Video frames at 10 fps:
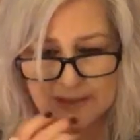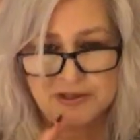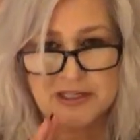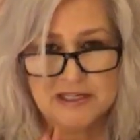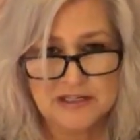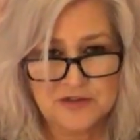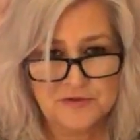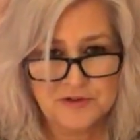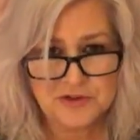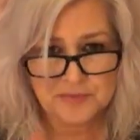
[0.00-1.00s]
looking into the
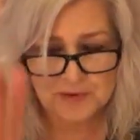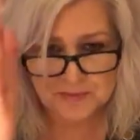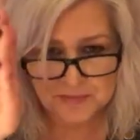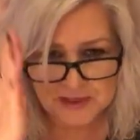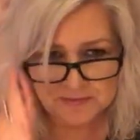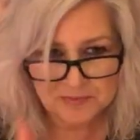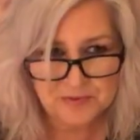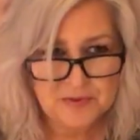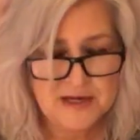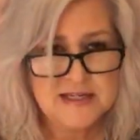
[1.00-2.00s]
future, but being
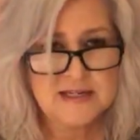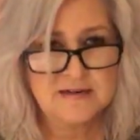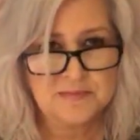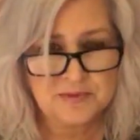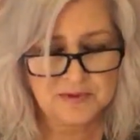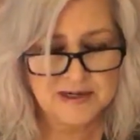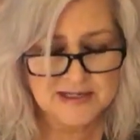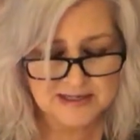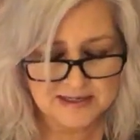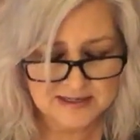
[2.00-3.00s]
present
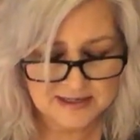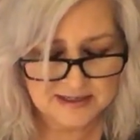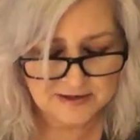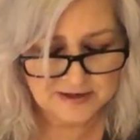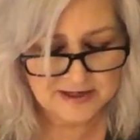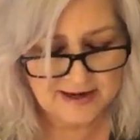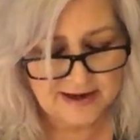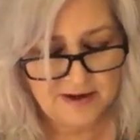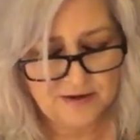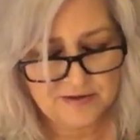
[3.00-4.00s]
in the here and
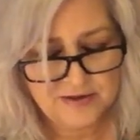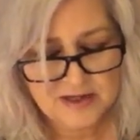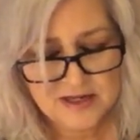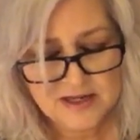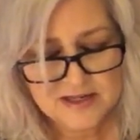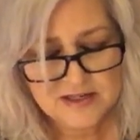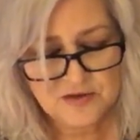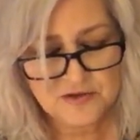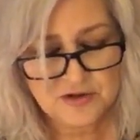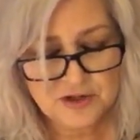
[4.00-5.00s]
now. So there